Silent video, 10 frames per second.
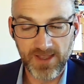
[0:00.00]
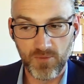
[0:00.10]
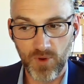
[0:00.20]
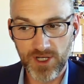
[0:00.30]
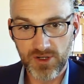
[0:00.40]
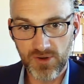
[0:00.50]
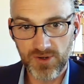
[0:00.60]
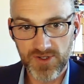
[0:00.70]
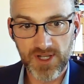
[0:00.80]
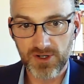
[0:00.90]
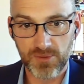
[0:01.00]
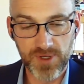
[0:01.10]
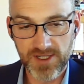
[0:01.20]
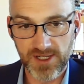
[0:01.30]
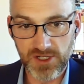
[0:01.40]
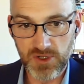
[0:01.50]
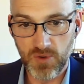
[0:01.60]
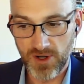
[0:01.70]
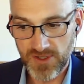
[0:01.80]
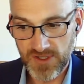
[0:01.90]
When you go to sell your business, you
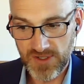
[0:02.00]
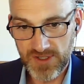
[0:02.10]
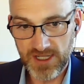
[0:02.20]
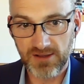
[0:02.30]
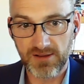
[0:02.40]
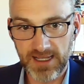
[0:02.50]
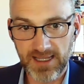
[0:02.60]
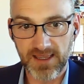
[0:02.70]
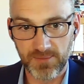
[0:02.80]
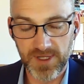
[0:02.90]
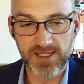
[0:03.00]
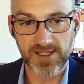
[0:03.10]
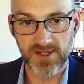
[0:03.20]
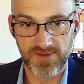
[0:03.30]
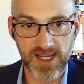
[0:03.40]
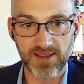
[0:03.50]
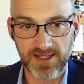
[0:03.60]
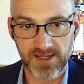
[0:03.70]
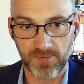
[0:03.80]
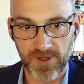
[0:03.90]
are still in the business of selling
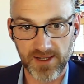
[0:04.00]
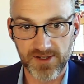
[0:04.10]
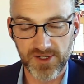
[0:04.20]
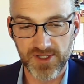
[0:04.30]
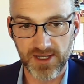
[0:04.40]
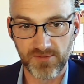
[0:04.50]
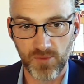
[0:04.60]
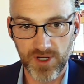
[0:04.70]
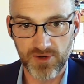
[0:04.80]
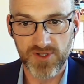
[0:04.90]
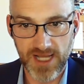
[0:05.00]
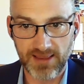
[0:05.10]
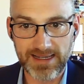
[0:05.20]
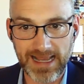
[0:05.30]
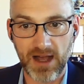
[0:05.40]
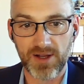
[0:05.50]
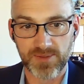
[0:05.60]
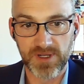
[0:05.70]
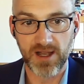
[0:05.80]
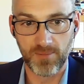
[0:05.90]
something. It's just that what you're selling now has
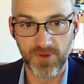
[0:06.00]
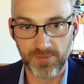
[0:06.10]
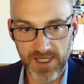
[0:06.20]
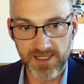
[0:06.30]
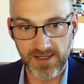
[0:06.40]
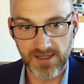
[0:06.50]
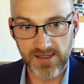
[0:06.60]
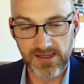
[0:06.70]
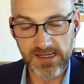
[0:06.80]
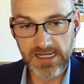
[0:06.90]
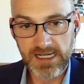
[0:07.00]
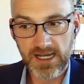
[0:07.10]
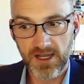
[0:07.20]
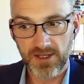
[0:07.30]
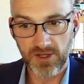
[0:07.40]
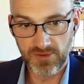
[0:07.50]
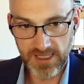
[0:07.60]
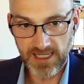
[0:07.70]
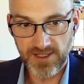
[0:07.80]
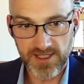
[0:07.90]
become the business. you
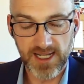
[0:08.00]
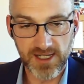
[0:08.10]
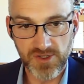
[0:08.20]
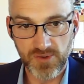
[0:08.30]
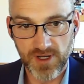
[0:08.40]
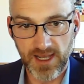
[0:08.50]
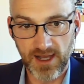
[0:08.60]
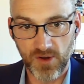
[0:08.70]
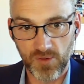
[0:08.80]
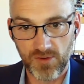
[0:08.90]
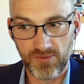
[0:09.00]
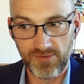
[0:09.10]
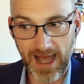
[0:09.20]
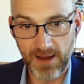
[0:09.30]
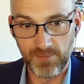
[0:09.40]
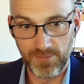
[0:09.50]
need to take into account that